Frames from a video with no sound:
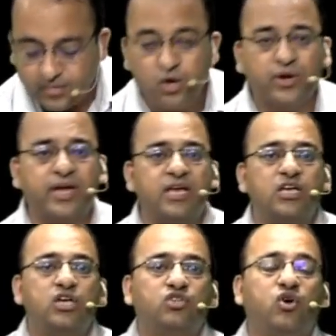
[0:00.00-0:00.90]
Okay,
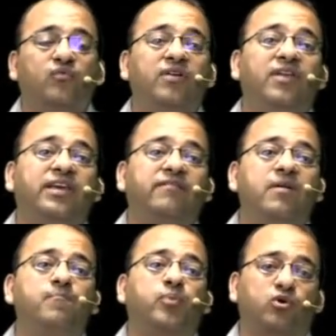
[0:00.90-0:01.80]
so we will give
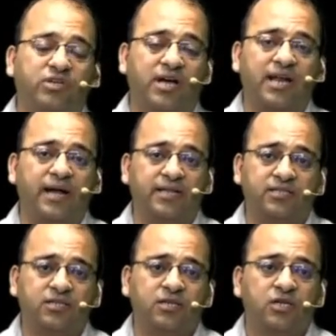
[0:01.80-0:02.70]
him
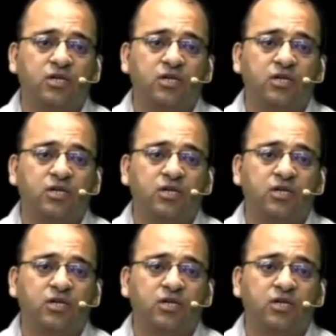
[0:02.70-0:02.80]
prostaglandins.